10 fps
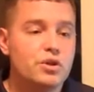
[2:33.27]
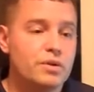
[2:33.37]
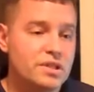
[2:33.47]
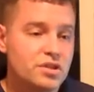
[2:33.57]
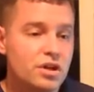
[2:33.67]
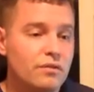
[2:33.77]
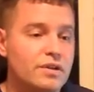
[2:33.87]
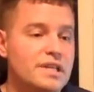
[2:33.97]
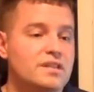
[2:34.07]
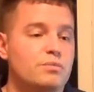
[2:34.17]
to you as a
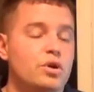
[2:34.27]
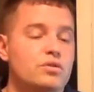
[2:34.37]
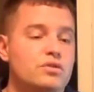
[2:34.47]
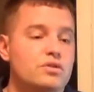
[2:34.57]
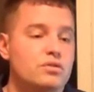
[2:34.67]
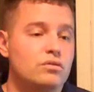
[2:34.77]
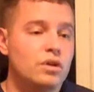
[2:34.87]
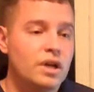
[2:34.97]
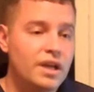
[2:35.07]
service as opposed to